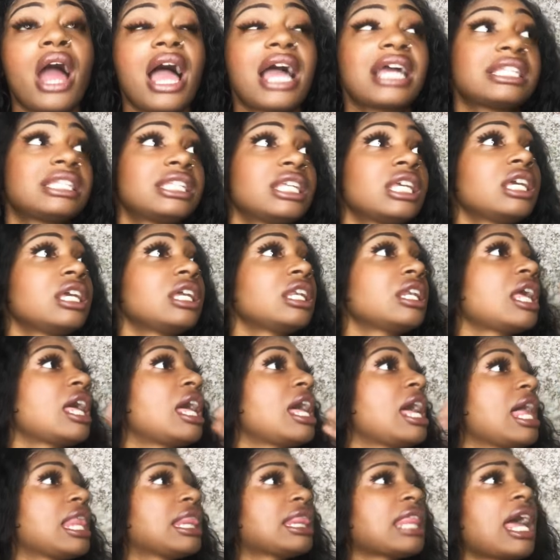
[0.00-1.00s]
I seen
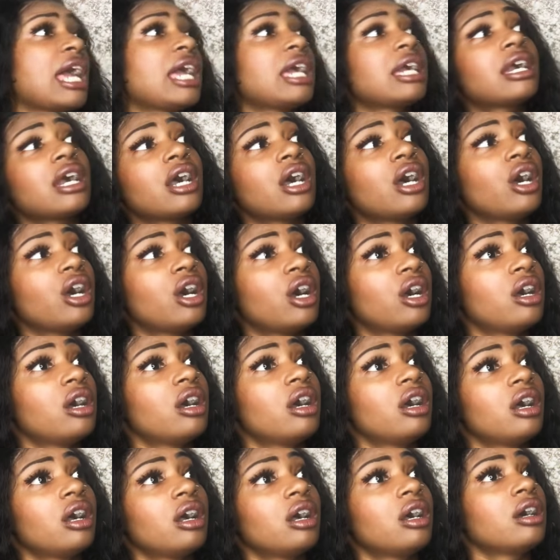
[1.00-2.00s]
like
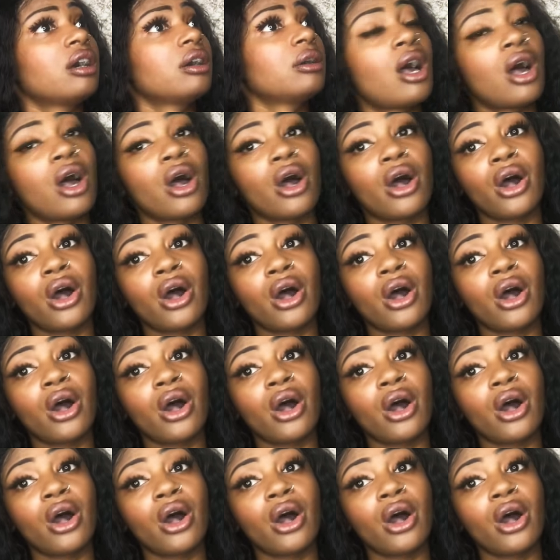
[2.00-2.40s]
a